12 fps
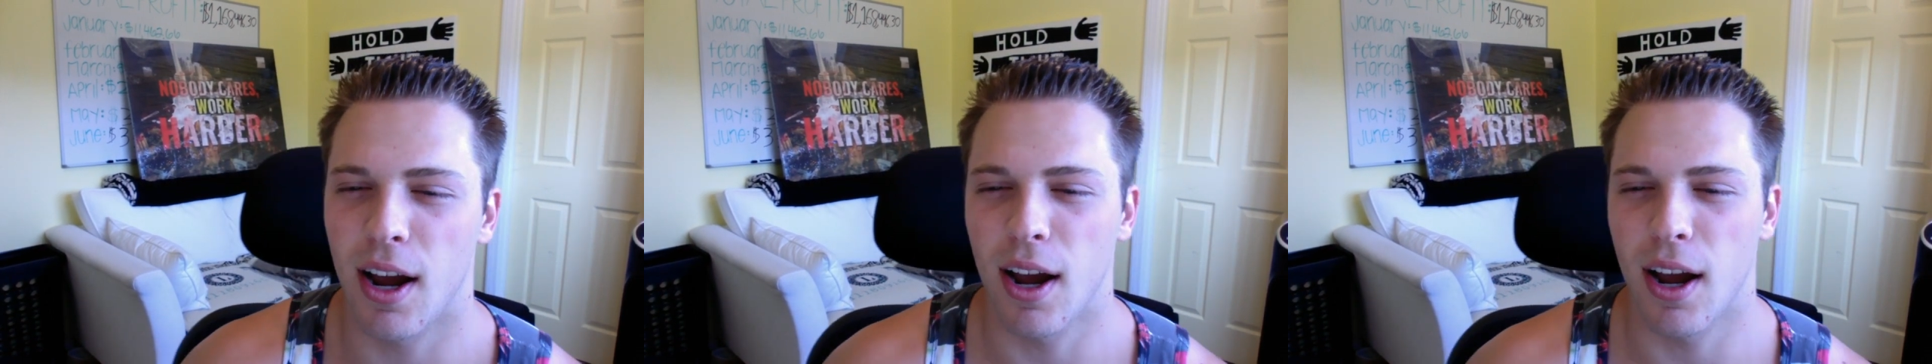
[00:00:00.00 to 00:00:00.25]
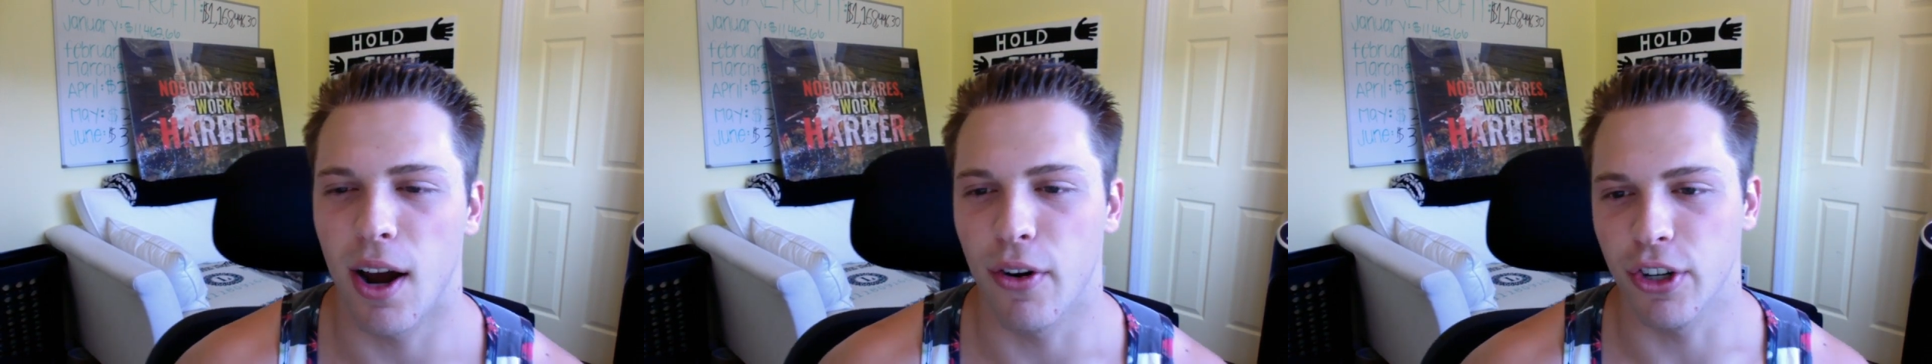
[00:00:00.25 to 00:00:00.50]

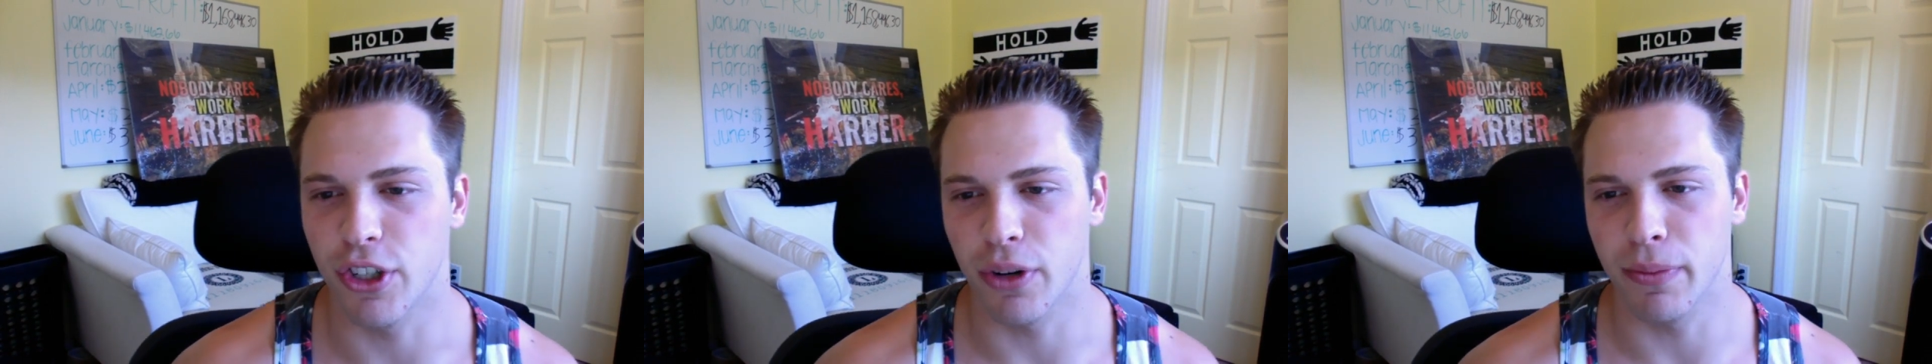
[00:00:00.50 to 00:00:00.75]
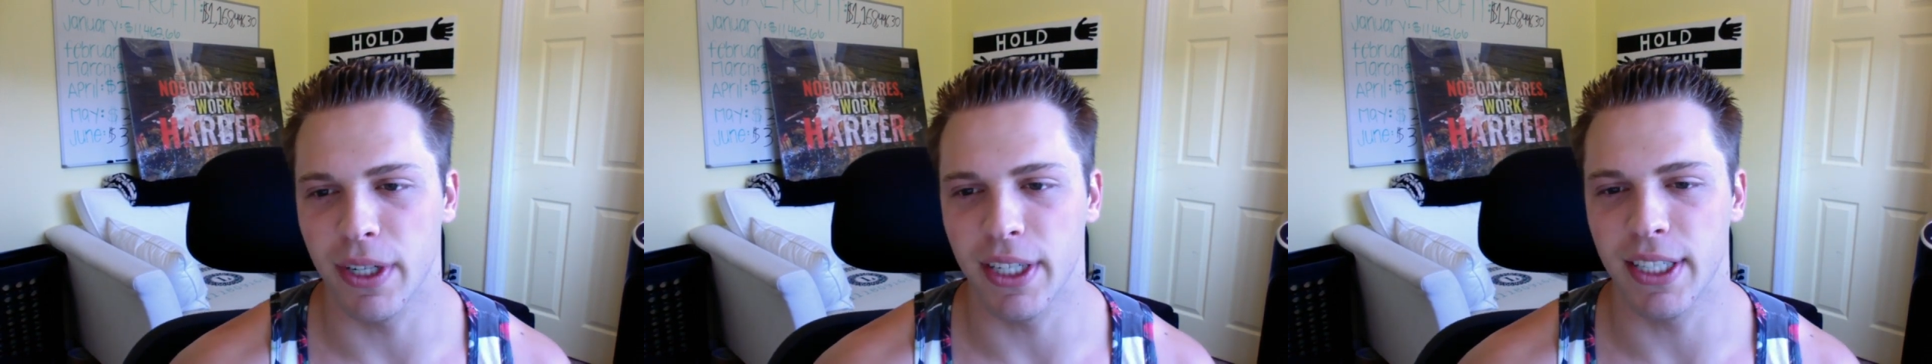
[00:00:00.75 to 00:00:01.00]
How are
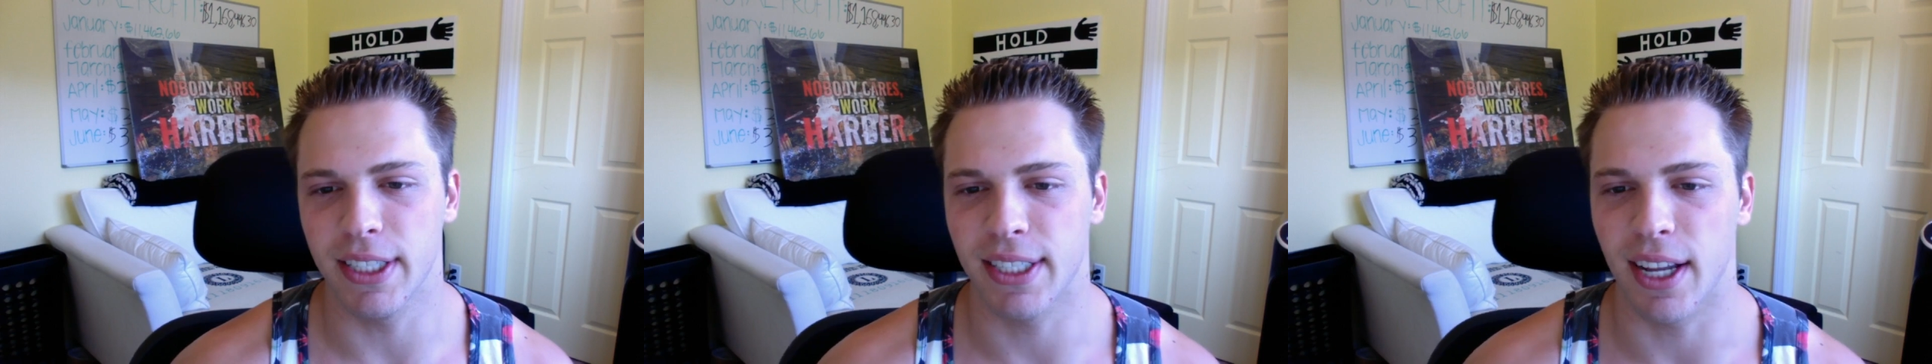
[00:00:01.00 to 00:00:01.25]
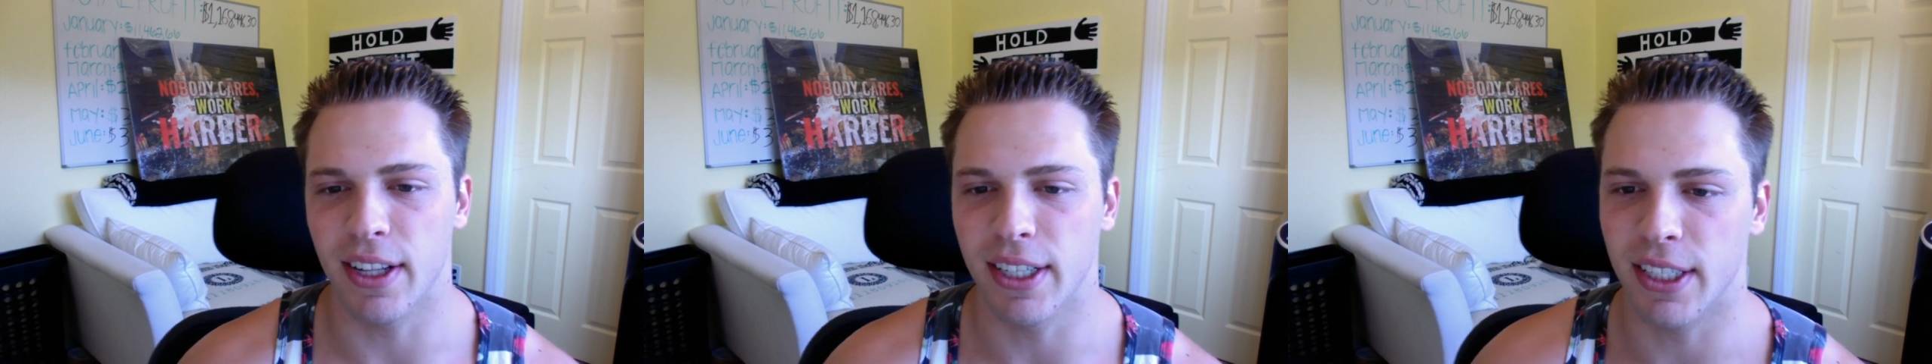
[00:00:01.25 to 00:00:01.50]
Germany
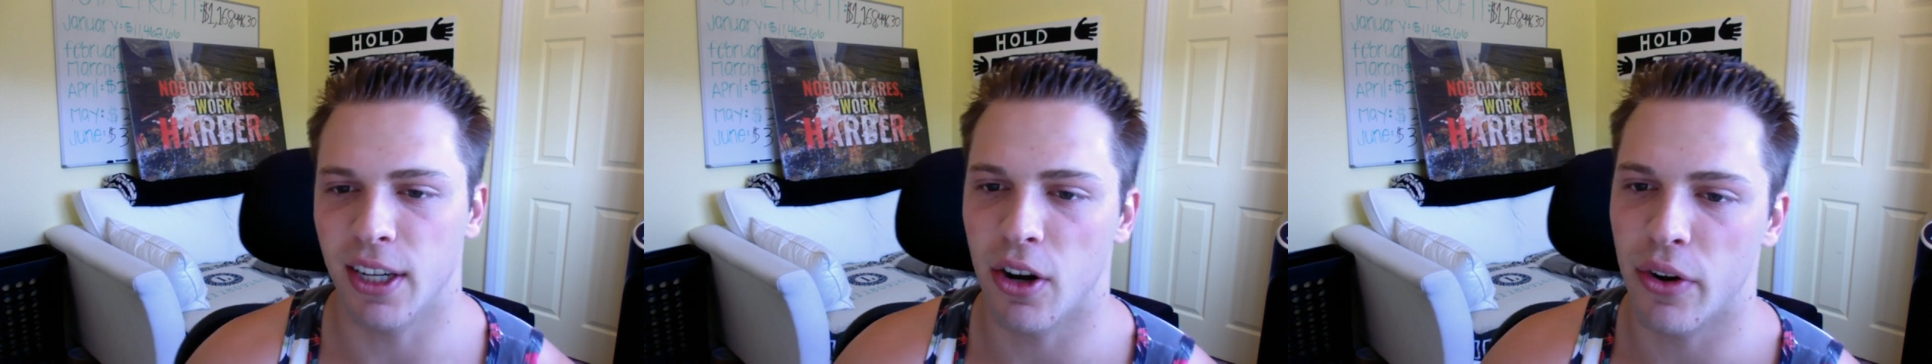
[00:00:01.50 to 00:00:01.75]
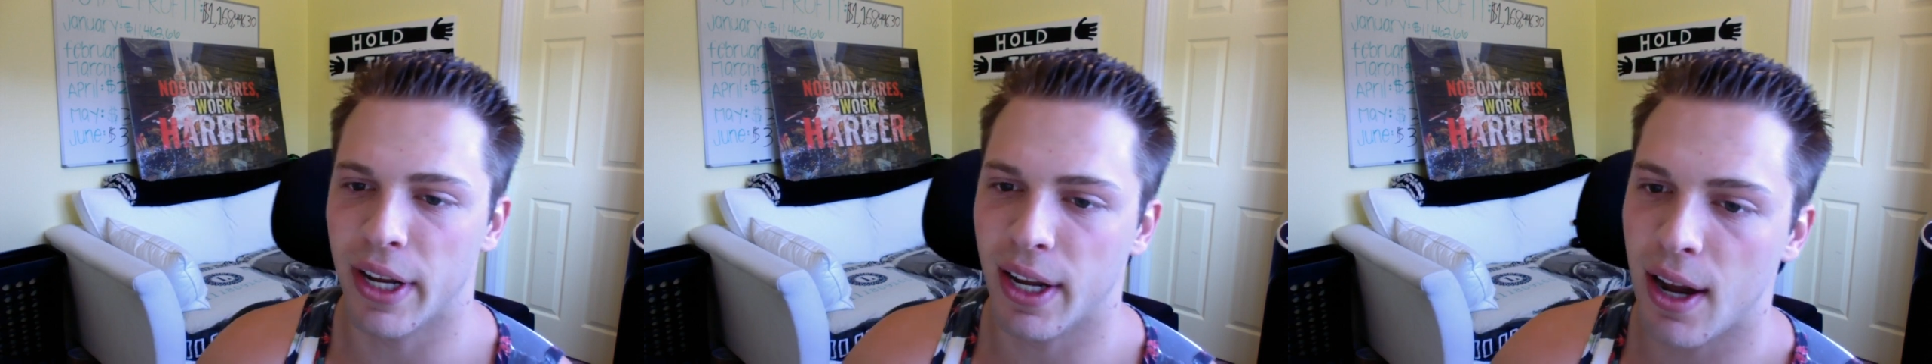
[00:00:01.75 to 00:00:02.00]
selling
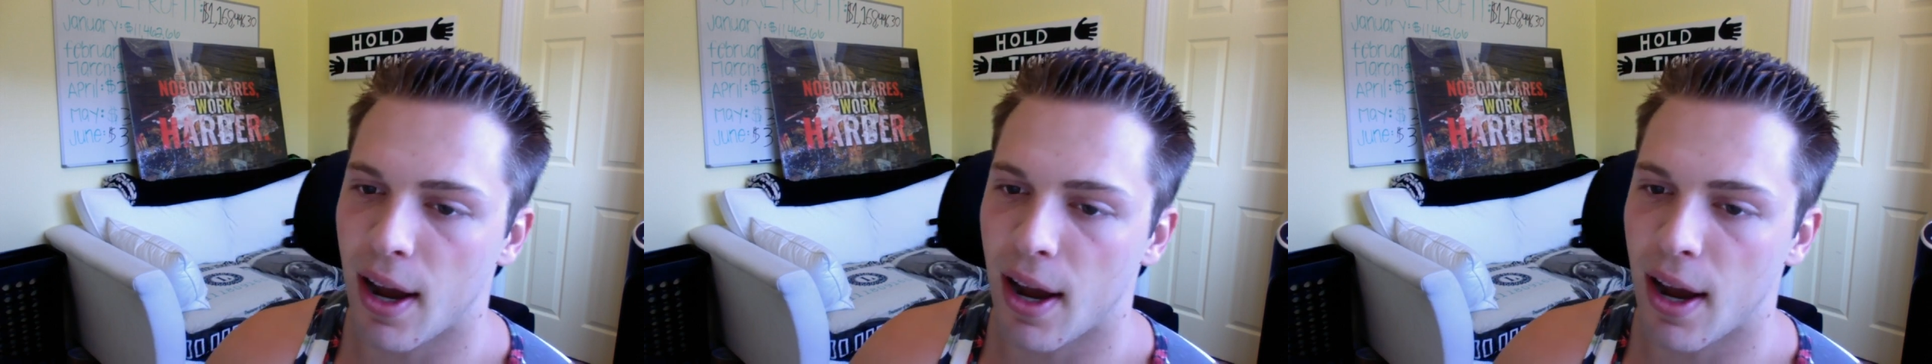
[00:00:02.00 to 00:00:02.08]
going?